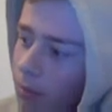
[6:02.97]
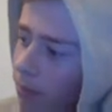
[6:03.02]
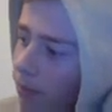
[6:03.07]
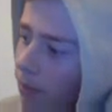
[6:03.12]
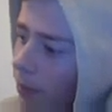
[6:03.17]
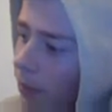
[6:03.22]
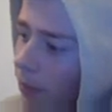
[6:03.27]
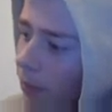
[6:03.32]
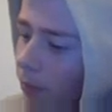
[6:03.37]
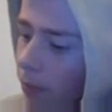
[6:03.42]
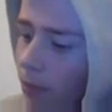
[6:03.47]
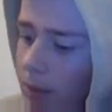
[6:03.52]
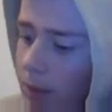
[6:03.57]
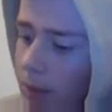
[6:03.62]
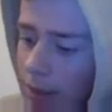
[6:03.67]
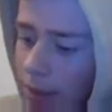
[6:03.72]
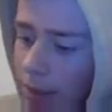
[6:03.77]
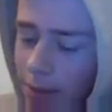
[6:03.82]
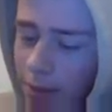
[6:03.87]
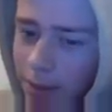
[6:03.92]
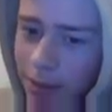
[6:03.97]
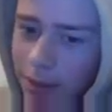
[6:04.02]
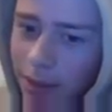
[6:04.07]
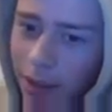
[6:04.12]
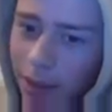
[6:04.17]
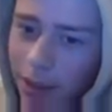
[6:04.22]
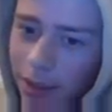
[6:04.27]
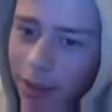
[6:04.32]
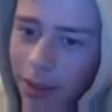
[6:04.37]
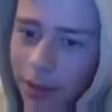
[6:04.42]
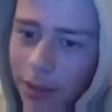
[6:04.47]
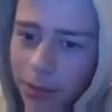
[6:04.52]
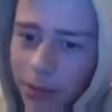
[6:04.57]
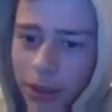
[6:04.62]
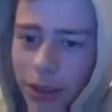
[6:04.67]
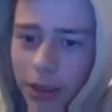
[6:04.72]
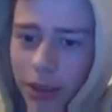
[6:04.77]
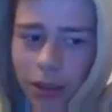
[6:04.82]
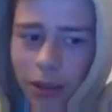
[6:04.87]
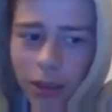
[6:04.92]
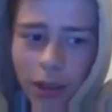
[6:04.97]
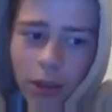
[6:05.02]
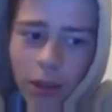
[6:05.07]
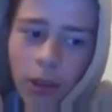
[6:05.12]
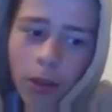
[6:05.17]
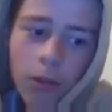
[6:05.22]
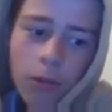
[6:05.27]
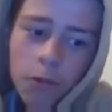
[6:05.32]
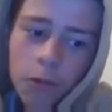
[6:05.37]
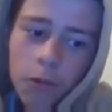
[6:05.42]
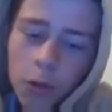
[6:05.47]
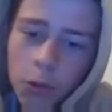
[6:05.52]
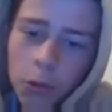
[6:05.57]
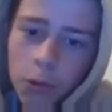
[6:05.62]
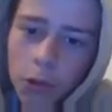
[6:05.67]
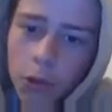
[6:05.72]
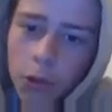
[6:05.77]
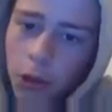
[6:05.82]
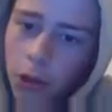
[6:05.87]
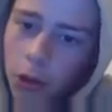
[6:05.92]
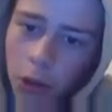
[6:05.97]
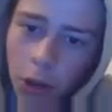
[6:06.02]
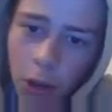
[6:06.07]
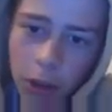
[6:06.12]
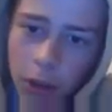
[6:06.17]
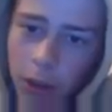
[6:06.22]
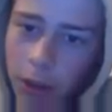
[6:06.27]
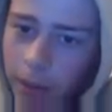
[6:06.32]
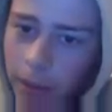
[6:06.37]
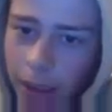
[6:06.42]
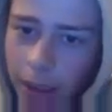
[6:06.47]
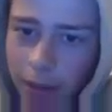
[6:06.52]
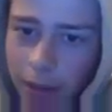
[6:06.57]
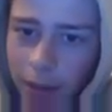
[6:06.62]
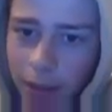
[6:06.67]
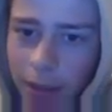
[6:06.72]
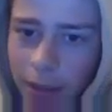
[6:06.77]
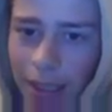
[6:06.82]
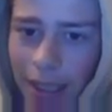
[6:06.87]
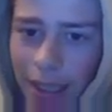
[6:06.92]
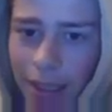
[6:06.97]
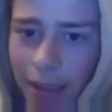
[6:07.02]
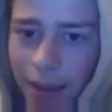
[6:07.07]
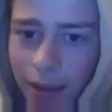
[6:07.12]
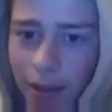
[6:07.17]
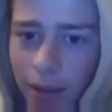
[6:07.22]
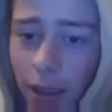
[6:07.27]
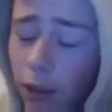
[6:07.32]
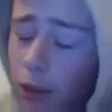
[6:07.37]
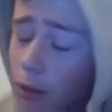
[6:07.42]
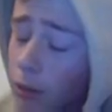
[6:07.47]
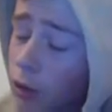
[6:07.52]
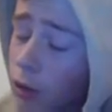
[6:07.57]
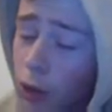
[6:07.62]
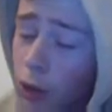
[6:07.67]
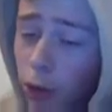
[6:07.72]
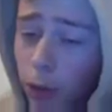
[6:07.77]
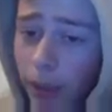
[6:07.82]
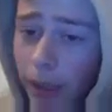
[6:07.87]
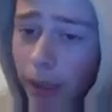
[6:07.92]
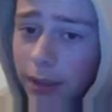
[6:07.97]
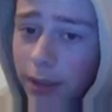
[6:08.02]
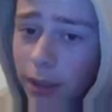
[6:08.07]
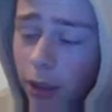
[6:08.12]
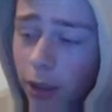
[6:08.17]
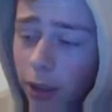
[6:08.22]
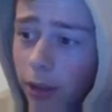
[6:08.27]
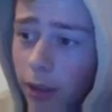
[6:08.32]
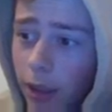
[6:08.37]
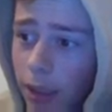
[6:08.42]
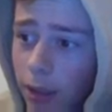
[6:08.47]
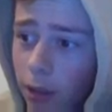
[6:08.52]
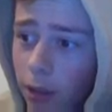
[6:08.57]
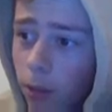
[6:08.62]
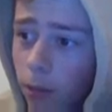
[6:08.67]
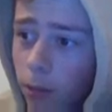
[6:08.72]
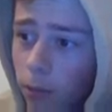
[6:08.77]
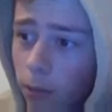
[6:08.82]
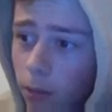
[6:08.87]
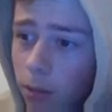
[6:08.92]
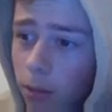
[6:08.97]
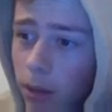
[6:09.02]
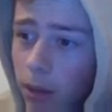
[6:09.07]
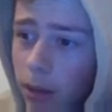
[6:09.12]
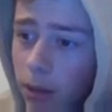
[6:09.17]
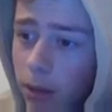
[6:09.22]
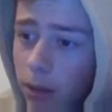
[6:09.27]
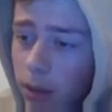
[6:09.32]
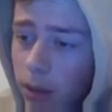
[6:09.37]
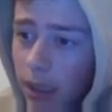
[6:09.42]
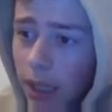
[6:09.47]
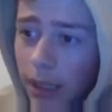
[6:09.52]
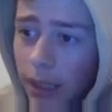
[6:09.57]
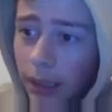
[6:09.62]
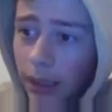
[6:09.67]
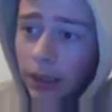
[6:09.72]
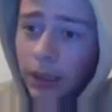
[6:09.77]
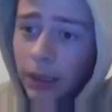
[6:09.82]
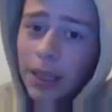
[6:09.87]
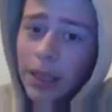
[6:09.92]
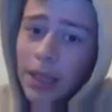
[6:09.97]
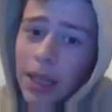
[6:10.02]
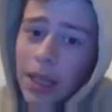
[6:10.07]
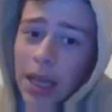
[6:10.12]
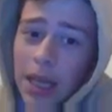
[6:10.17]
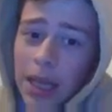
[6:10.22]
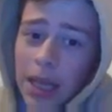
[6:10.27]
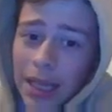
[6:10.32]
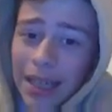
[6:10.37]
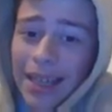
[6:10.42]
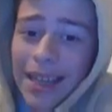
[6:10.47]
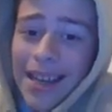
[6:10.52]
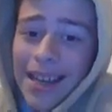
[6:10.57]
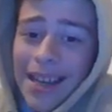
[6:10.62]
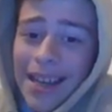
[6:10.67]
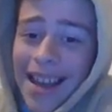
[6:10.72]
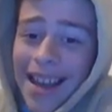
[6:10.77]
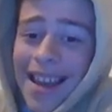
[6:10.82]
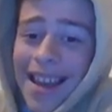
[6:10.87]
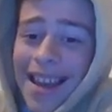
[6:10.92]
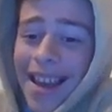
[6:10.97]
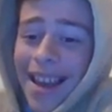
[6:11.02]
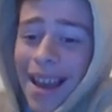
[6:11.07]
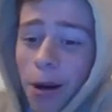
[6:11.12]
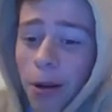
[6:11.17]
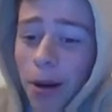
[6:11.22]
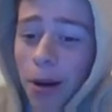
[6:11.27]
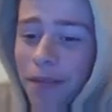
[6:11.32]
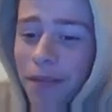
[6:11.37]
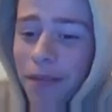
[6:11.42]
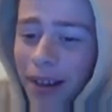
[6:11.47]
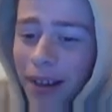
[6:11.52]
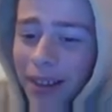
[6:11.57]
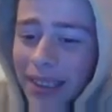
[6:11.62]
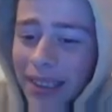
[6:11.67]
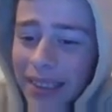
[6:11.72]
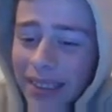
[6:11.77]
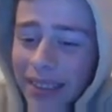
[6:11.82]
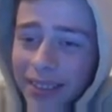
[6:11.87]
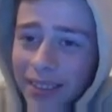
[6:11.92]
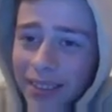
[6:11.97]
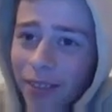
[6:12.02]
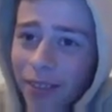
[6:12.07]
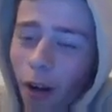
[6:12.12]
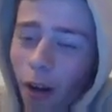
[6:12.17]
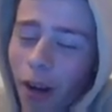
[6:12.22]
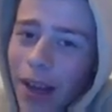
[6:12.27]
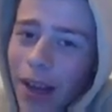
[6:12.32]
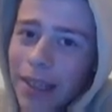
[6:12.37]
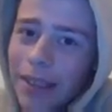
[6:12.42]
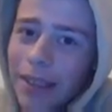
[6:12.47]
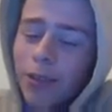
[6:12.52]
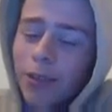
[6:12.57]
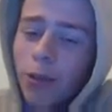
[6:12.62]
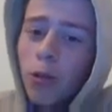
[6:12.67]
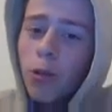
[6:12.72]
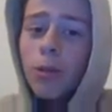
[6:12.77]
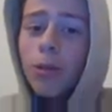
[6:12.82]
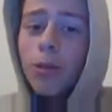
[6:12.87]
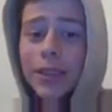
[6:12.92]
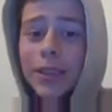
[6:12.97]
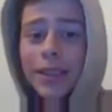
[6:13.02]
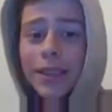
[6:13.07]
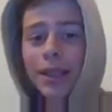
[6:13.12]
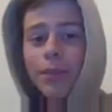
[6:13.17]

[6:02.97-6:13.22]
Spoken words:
before the season started, there was just a golden rule, do not tip against the D's. 2 weeks ago, that golden rule was still saying. However, I could see